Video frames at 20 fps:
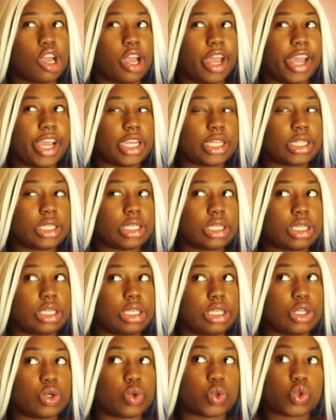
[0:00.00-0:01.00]

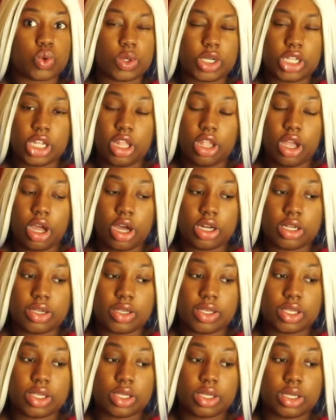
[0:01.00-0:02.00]
$18 or
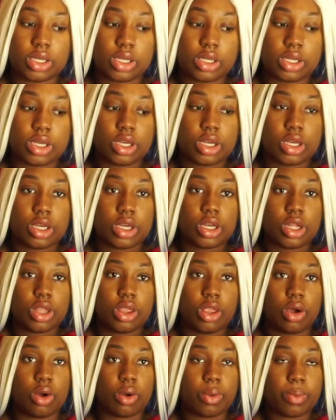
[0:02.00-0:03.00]
$20.
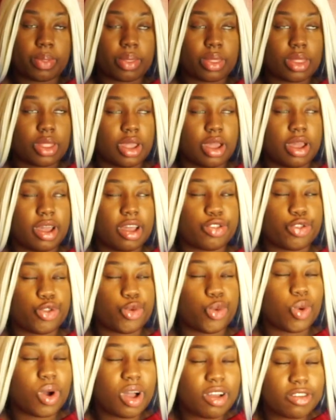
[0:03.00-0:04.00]
No,
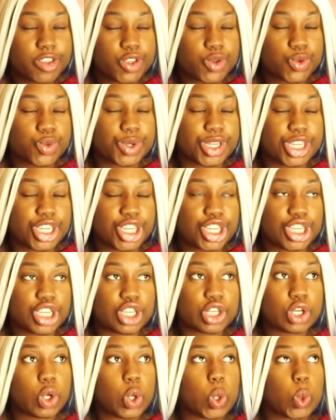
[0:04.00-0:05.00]
12 syringe
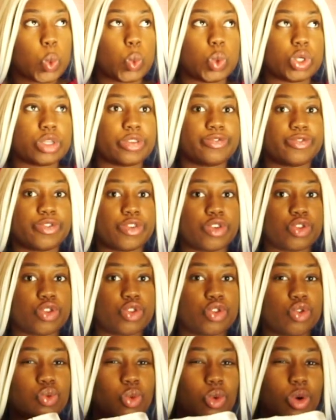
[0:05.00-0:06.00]
was for
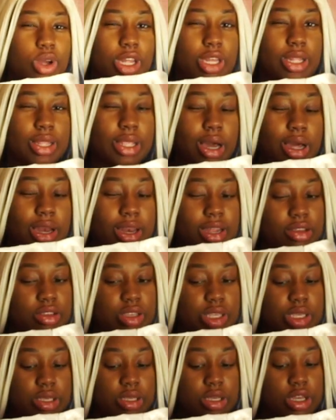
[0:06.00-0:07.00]

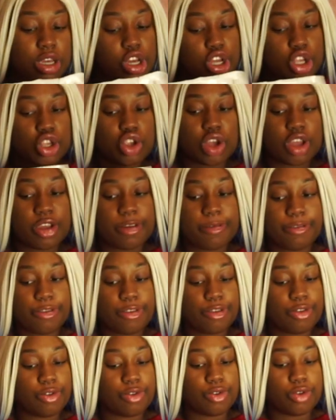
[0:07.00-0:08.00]
$20. So if
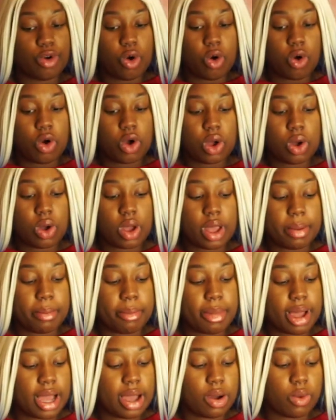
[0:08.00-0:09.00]
you go on
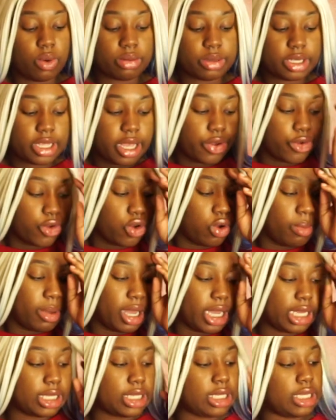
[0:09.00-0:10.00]
my website,
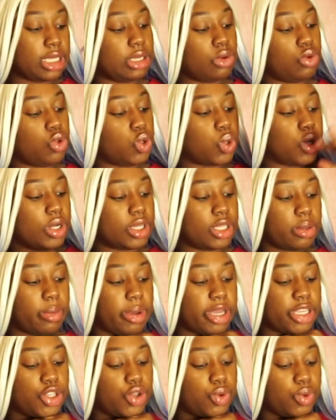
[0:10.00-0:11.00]
you're gonna see
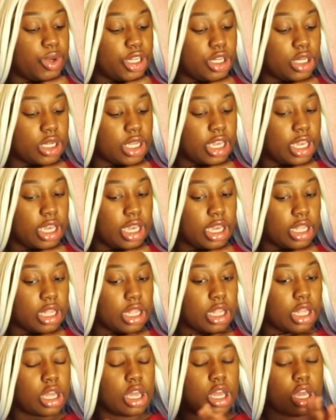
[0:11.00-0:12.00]
my syringe kit.
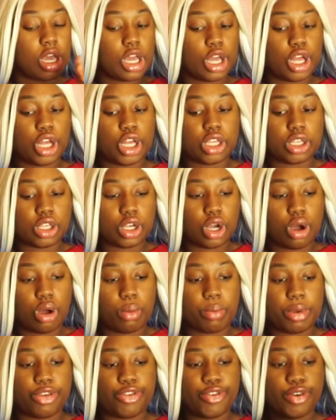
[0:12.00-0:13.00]
It's
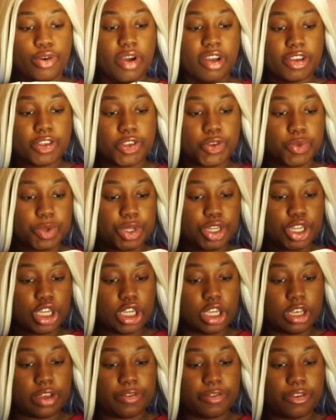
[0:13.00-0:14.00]
gonna be 12
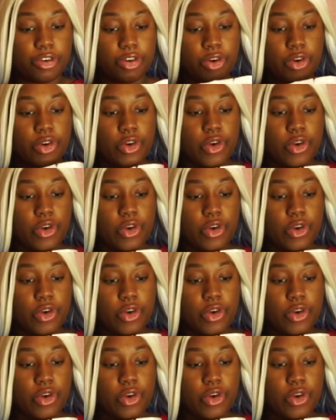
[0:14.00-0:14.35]
syringe for